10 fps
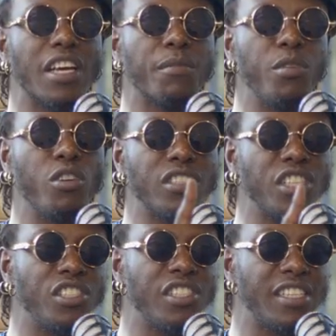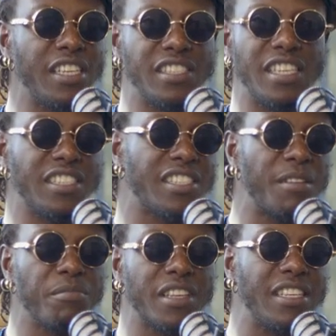know, like Beyonce, she says there's
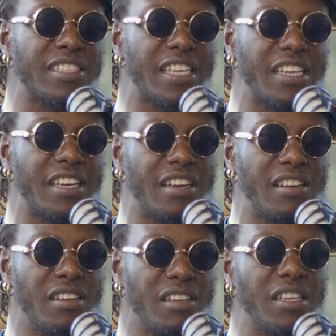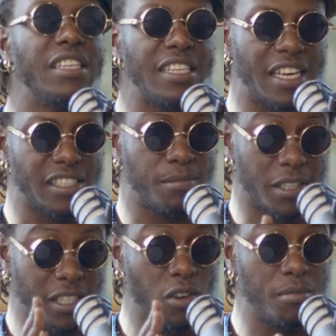something inside her. Yes,
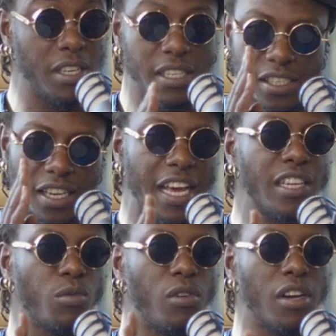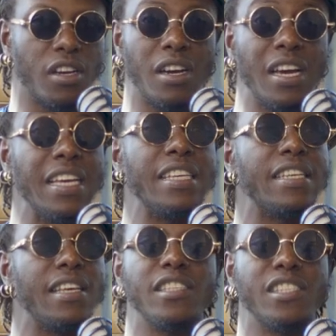but now me, it's a light worker. It
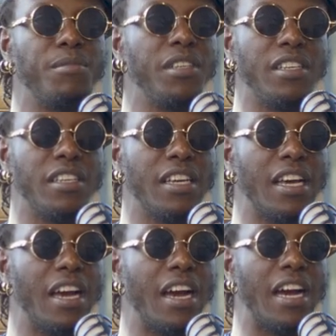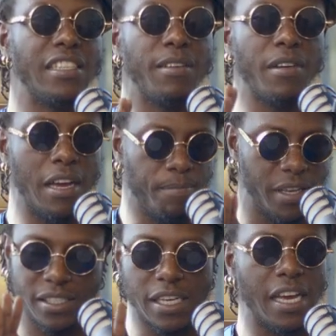hits me at a, a
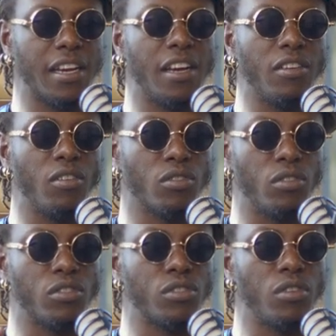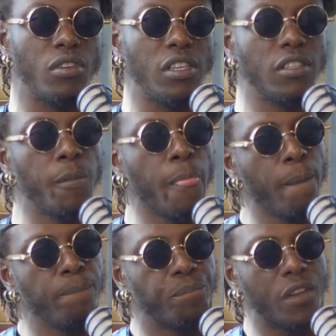pace I cannot control it.
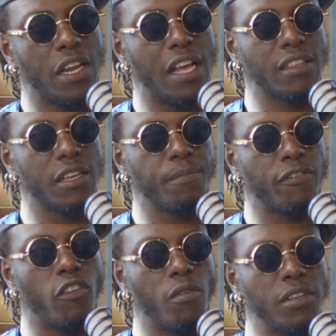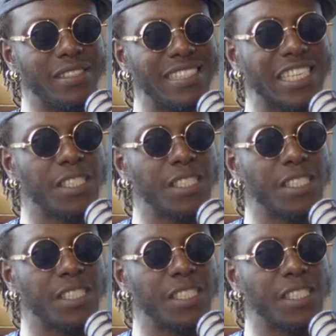And I think performance is